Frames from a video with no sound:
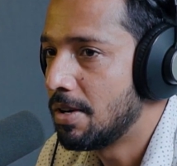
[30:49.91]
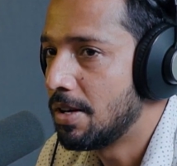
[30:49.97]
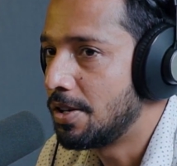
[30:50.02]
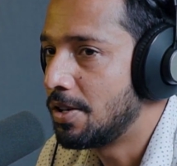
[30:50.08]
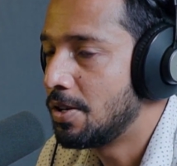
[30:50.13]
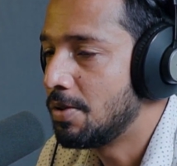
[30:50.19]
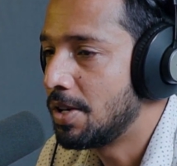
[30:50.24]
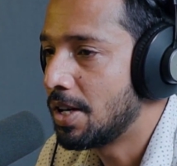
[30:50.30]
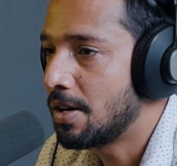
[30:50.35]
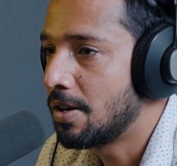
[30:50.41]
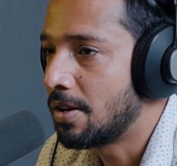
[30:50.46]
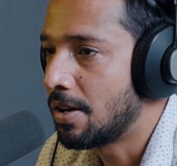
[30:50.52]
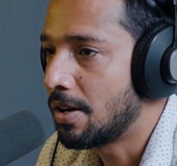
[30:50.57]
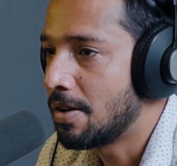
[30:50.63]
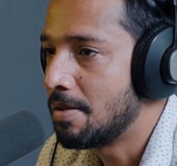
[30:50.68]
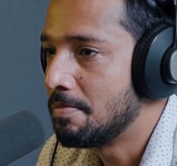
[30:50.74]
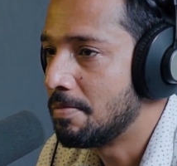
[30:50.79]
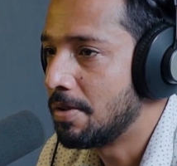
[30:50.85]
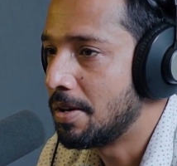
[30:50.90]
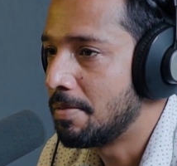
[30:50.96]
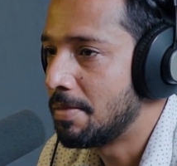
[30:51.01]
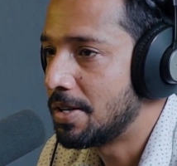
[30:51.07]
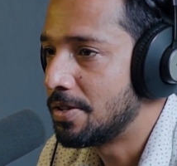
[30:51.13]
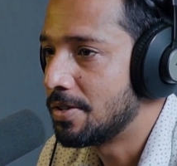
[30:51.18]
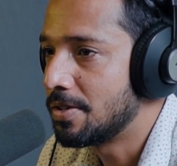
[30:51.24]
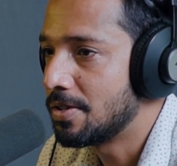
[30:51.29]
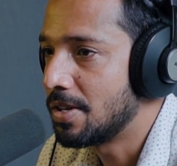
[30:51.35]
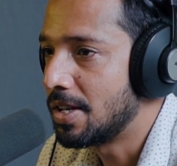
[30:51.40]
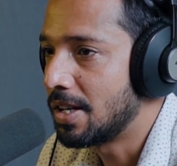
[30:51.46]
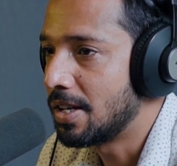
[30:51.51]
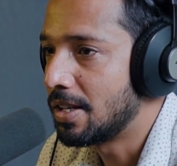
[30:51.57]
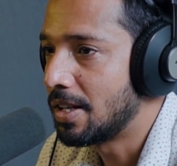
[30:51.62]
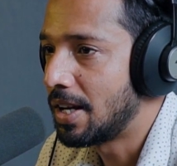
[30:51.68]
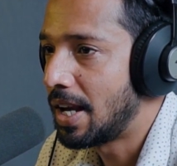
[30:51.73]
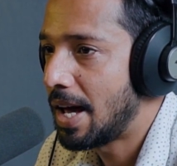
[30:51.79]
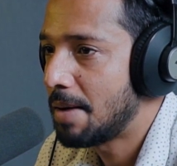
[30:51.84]
a unicorn company by just sitting
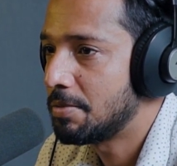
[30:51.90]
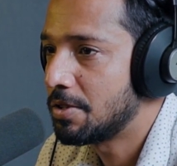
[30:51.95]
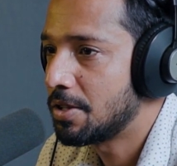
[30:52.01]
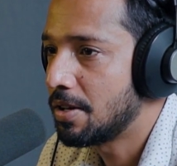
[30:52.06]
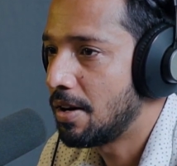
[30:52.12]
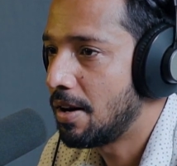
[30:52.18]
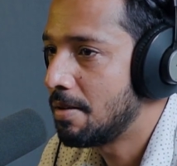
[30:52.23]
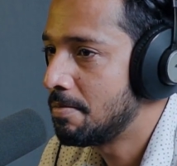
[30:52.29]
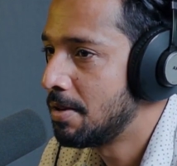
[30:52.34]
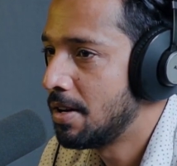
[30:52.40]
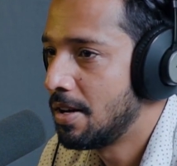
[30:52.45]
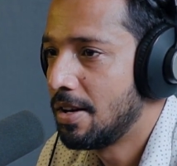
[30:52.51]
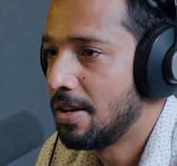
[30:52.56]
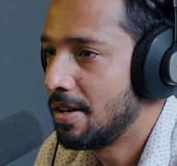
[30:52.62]
in the laptop,